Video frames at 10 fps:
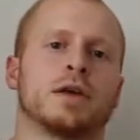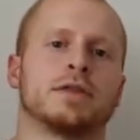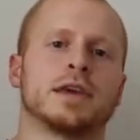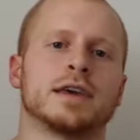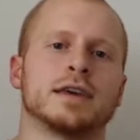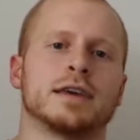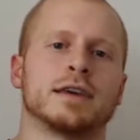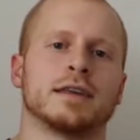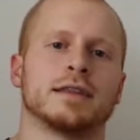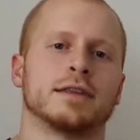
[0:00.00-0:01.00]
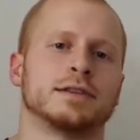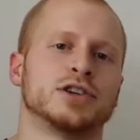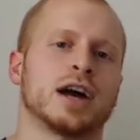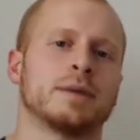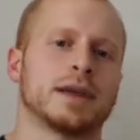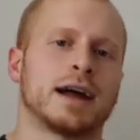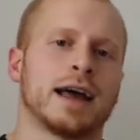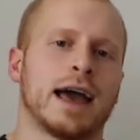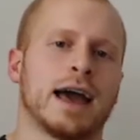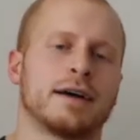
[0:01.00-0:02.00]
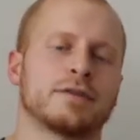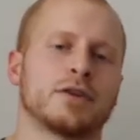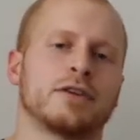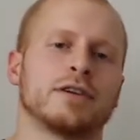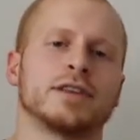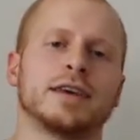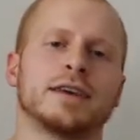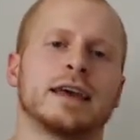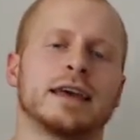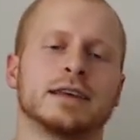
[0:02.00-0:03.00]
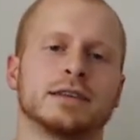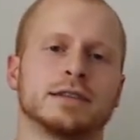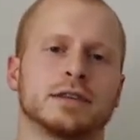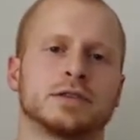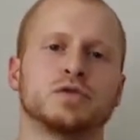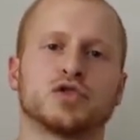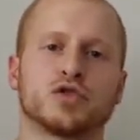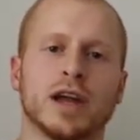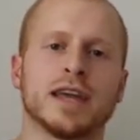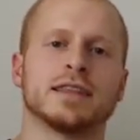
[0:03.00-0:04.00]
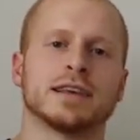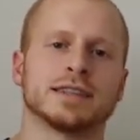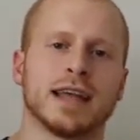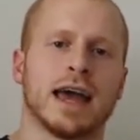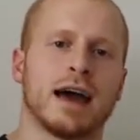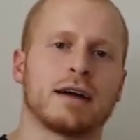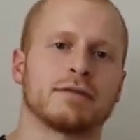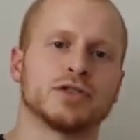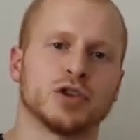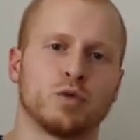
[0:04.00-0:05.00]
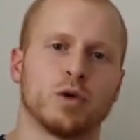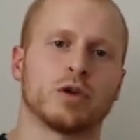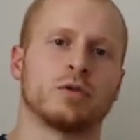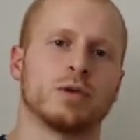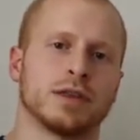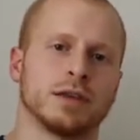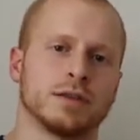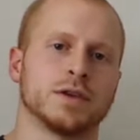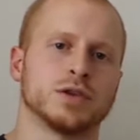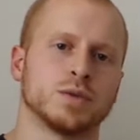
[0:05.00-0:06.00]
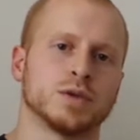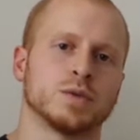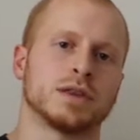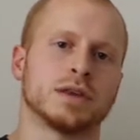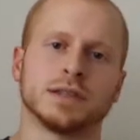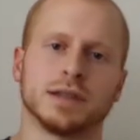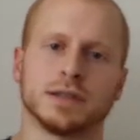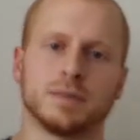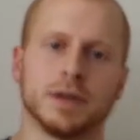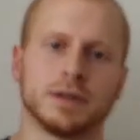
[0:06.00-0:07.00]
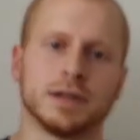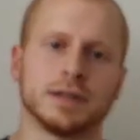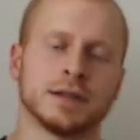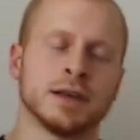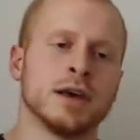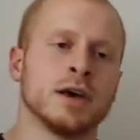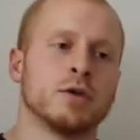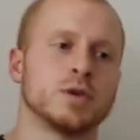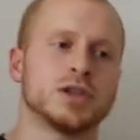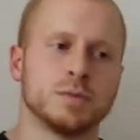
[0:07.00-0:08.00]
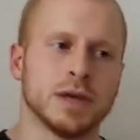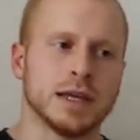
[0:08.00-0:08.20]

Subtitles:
the job that I have currently is to train the staff to work with individuals with these disabilities, which